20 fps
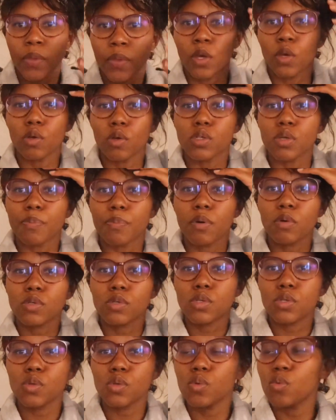you're
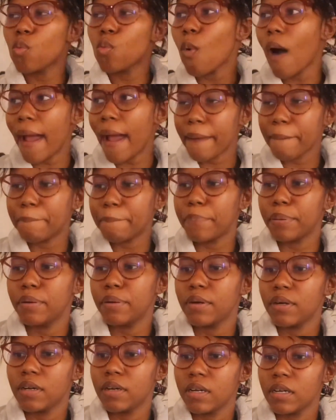supposed to wipe
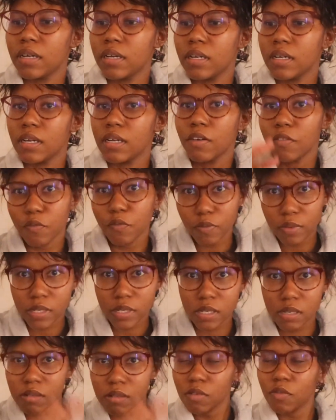
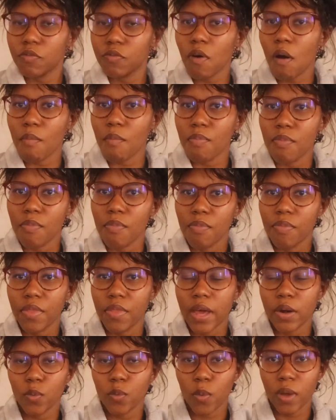still from that